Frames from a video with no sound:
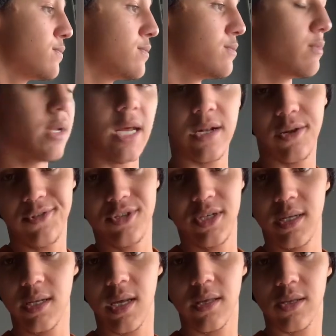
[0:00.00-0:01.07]
But I know she
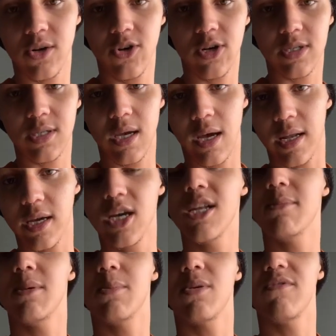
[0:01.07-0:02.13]
didn't have to go outside. It could have
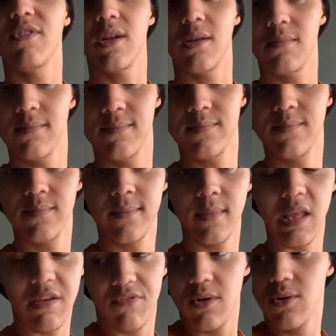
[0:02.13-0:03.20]
been prevented.
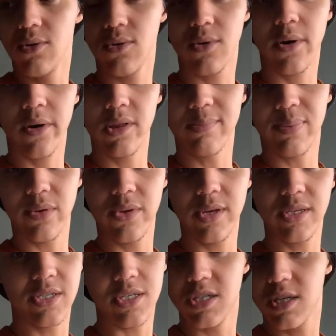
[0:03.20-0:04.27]
If you're going to call the police,
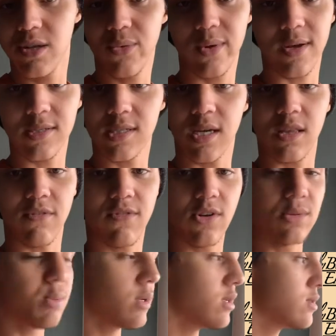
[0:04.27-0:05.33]
you shouldn't have went outside in the first
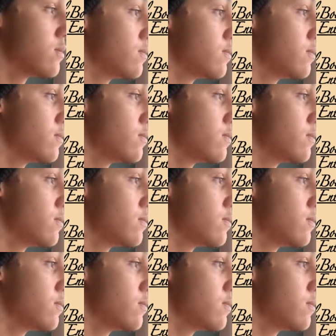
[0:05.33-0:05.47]
place.